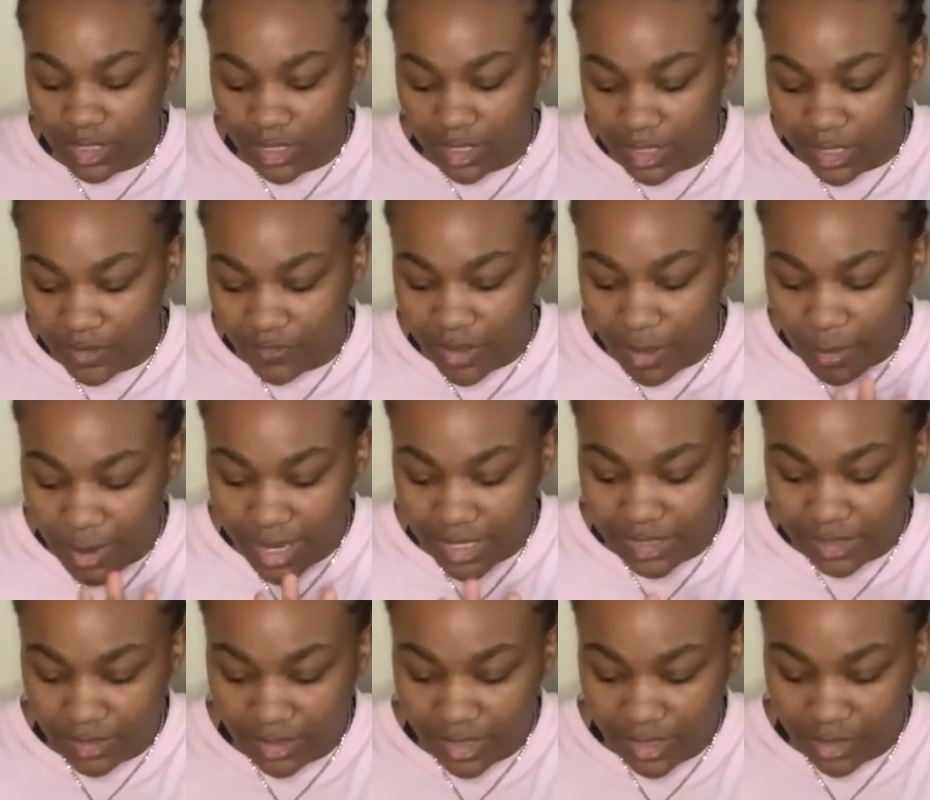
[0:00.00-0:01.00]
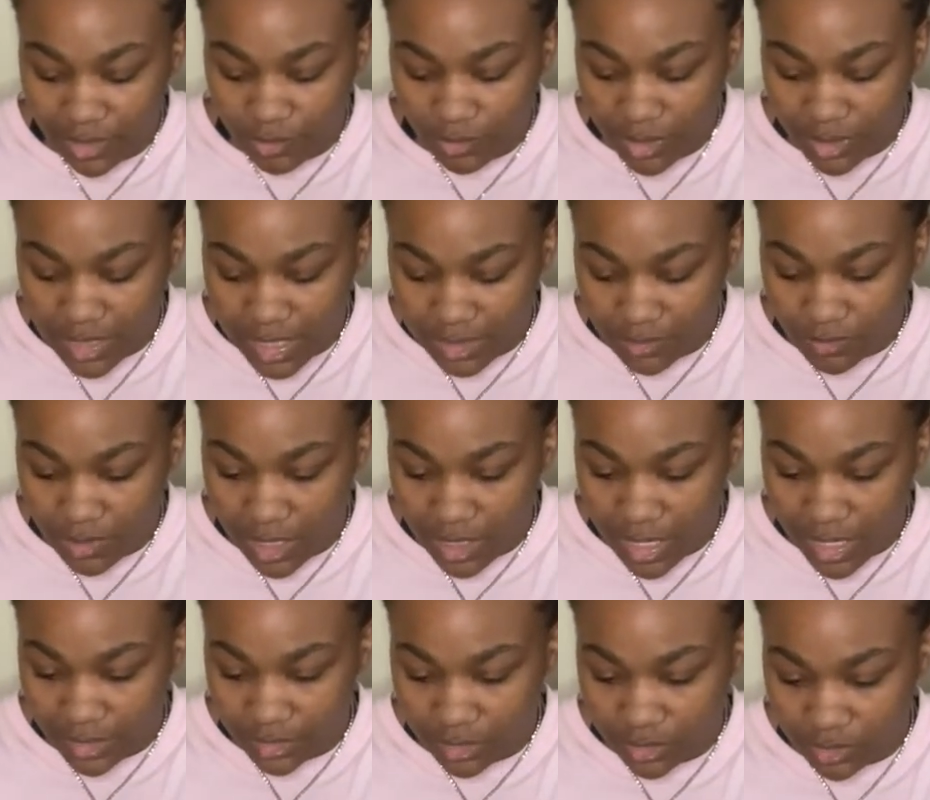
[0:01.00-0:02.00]
If I buy a synthetic wig, that's what I
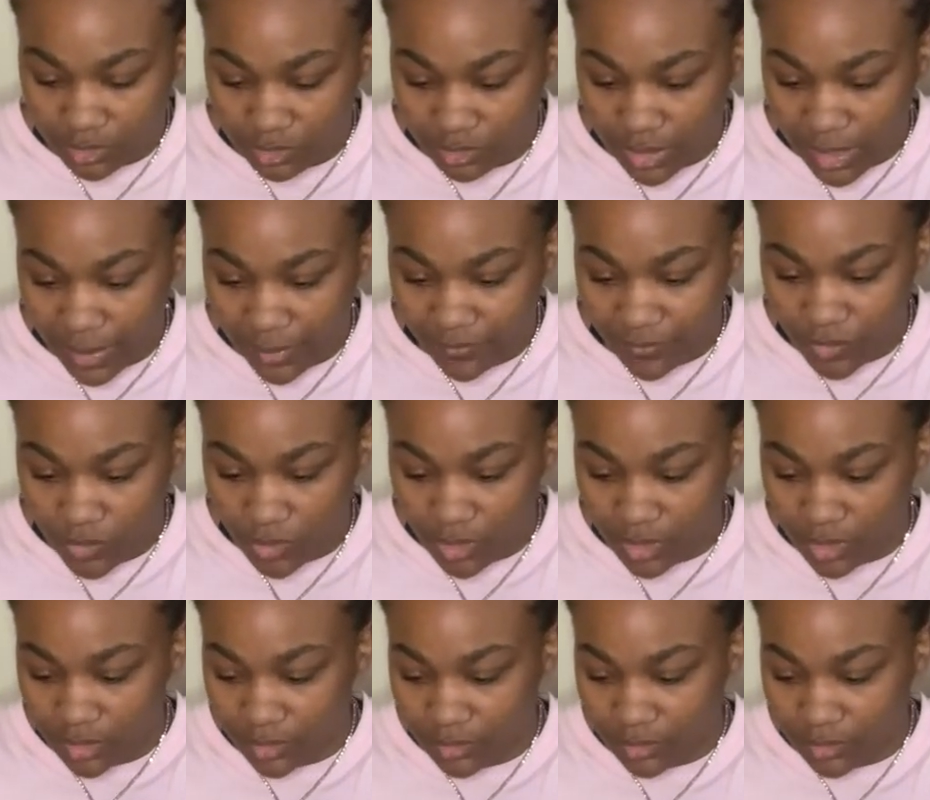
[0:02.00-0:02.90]
like to aim for.